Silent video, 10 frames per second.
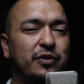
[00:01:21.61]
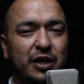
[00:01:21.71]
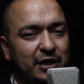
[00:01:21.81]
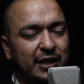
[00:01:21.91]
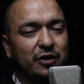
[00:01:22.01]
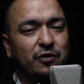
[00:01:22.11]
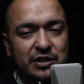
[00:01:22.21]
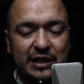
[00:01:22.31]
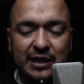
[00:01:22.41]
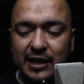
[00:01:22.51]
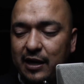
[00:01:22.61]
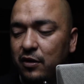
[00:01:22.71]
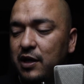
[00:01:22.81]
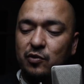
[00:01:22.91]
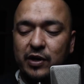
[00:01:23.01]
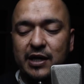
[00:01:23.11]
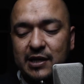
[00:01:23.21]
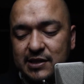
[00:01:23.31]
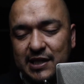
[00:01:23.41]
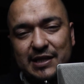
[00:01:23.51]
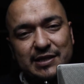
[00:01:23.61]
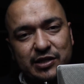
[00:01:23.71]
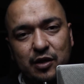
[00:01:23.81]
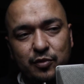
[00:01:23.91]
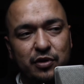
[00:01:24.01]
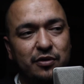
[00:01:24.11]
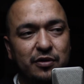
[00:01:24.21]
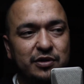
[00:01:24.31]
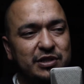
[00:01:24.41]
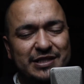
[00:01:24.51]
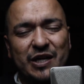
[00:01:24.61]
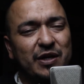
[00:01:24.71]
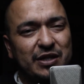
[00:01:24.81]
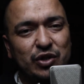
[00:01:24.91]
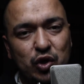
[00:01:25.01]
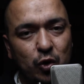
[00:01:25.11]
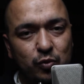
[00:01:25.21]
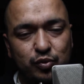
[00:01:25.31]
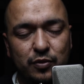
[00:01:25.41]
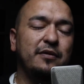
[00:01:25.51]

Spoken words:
Y'all gotta go check that out. The way he said summer just sounded dope.